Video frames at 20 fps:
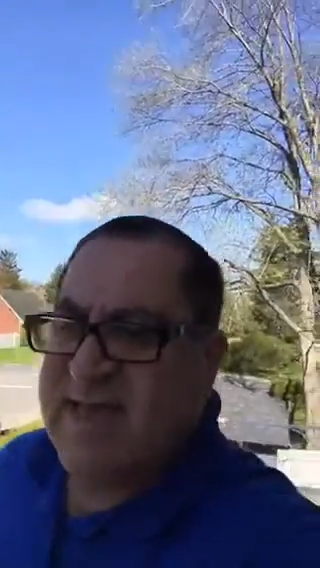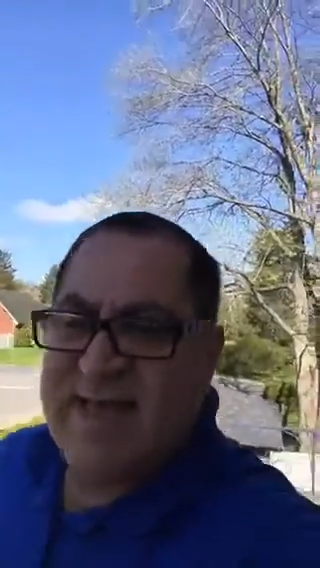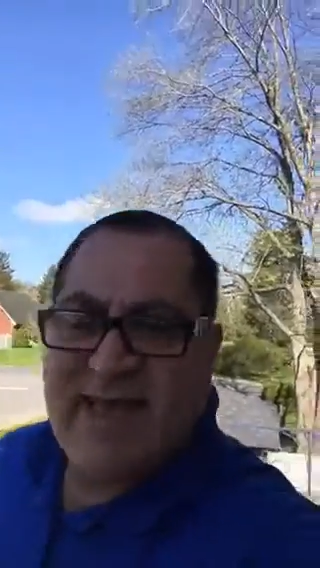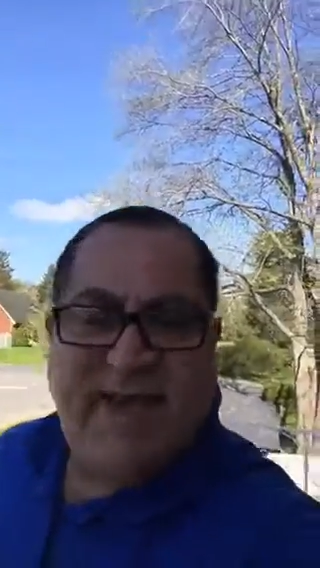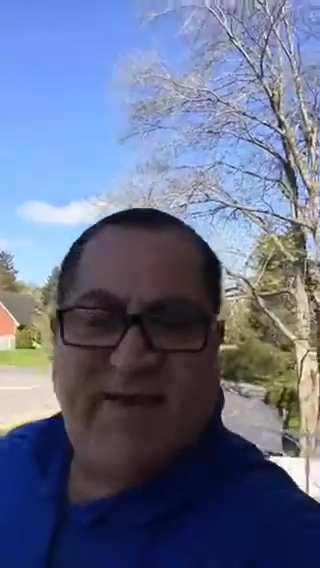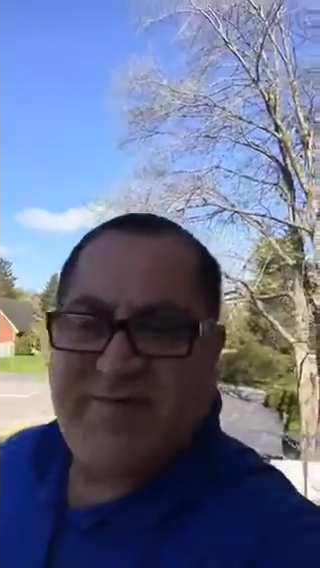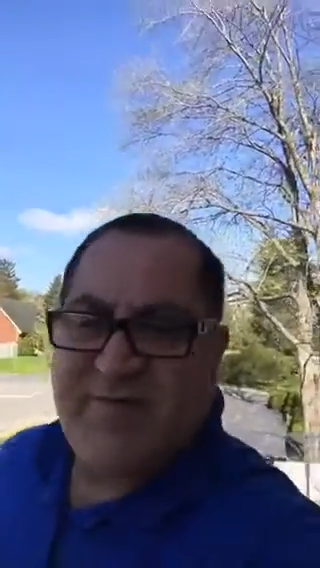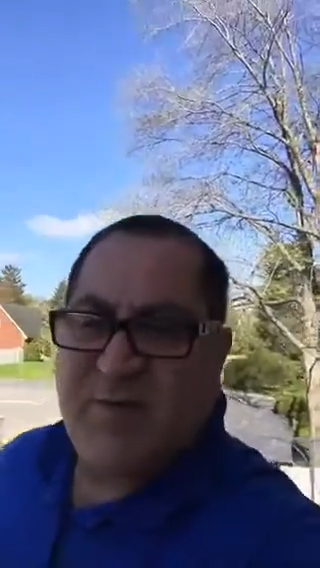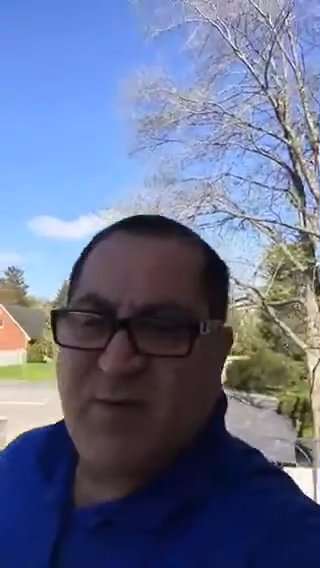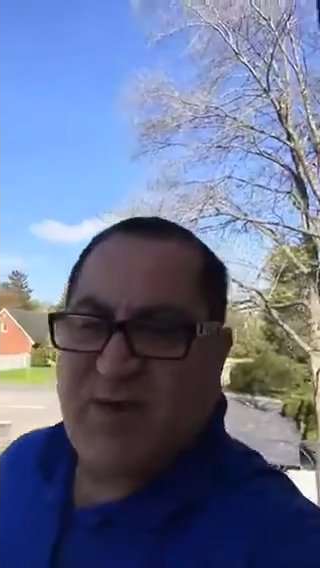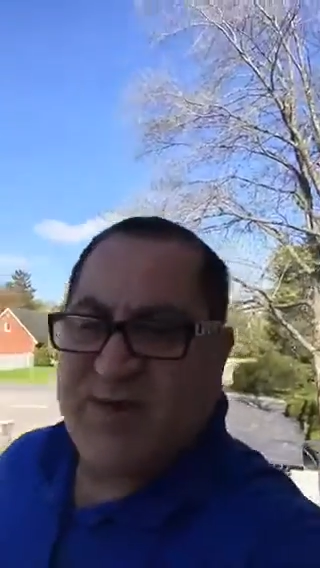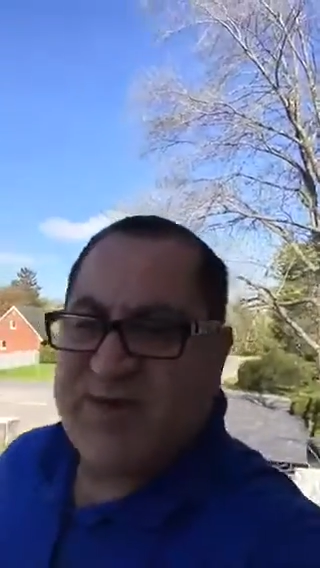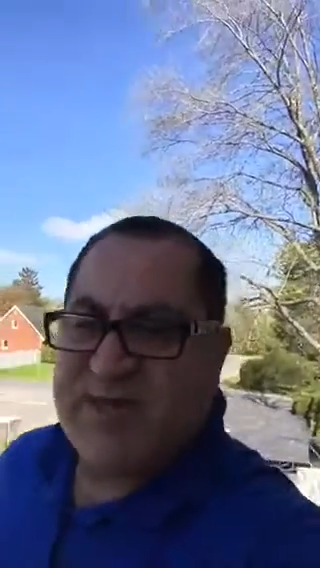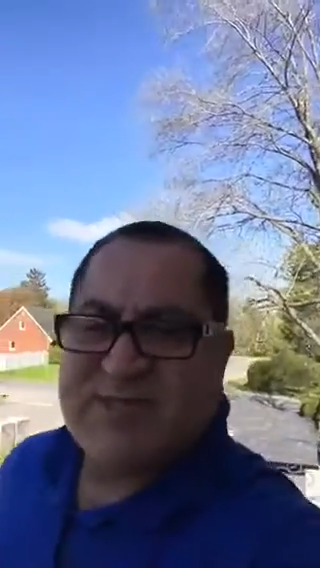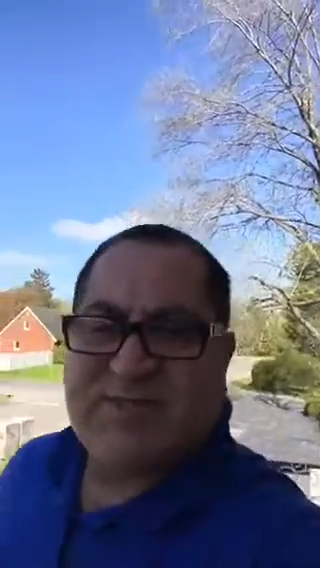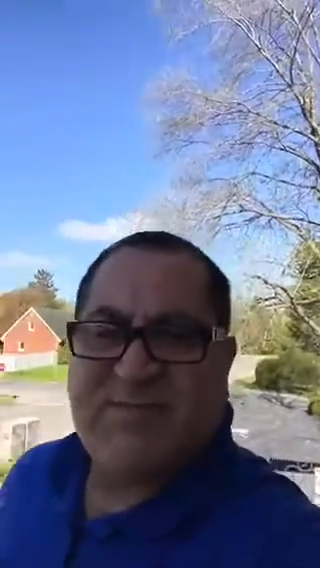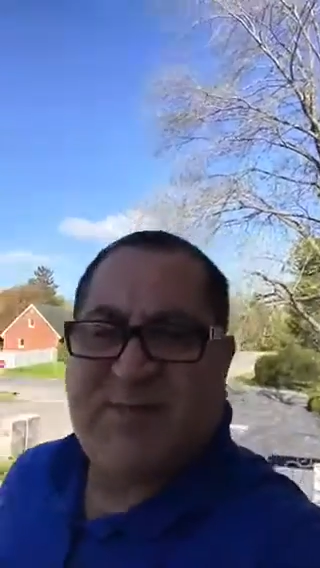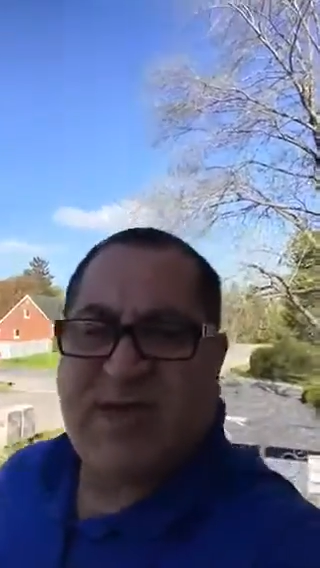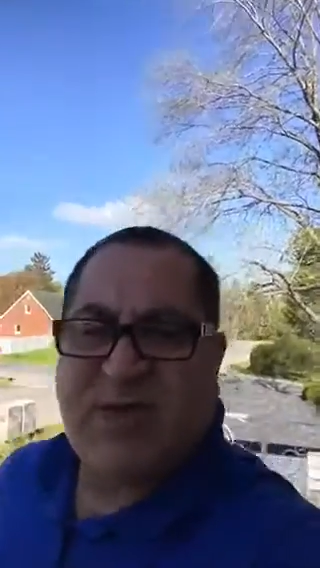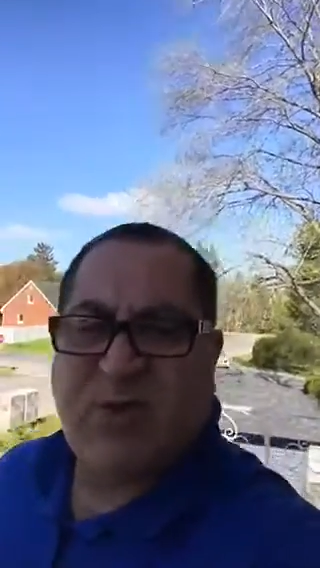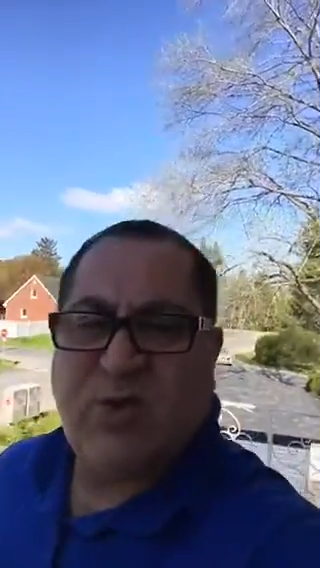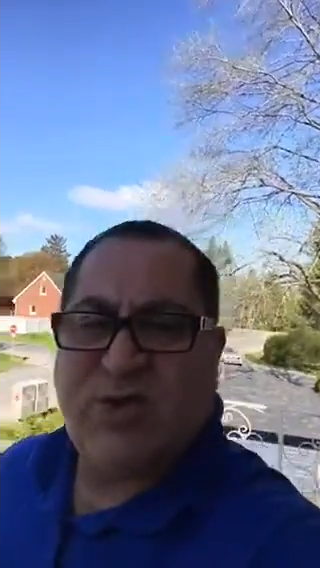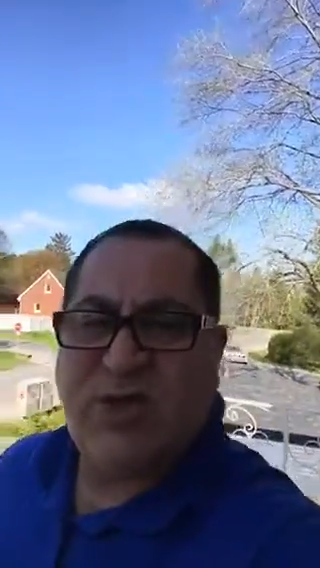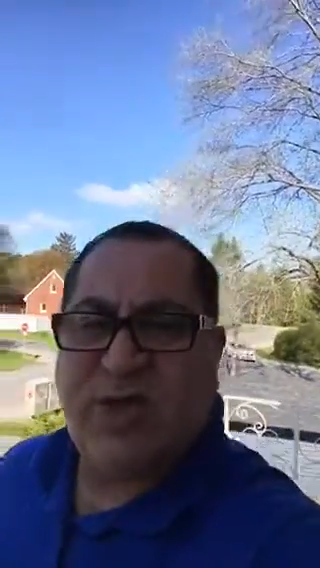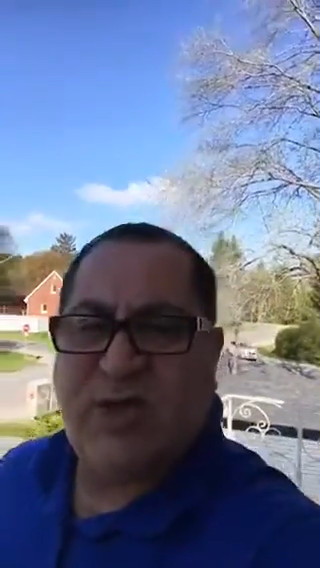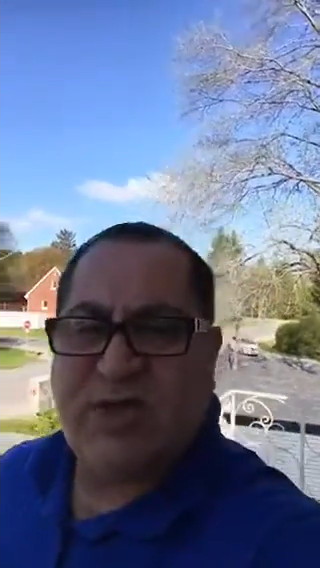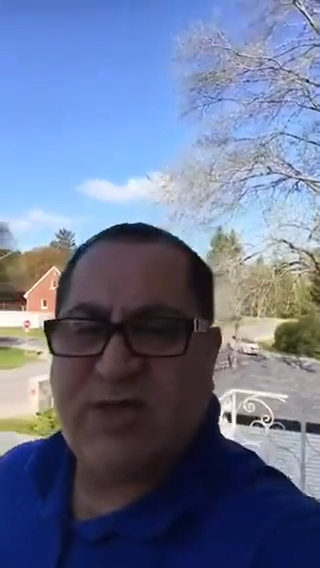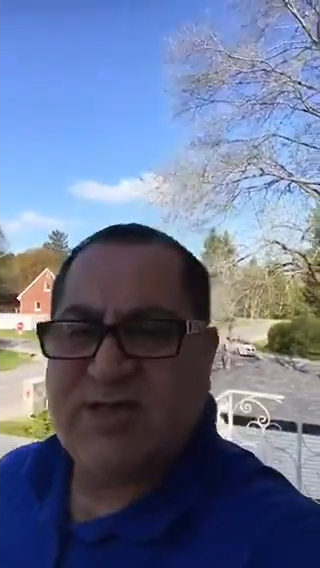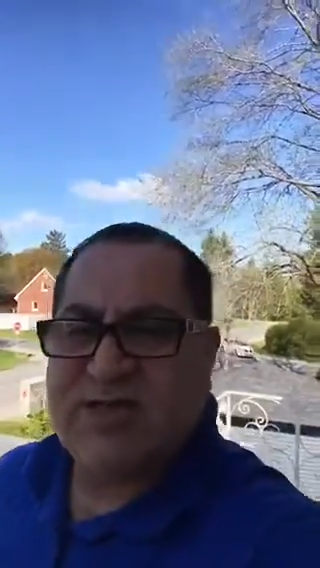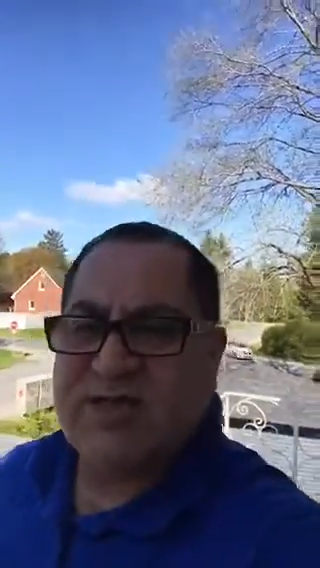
everyone. Doesn't matter who they are.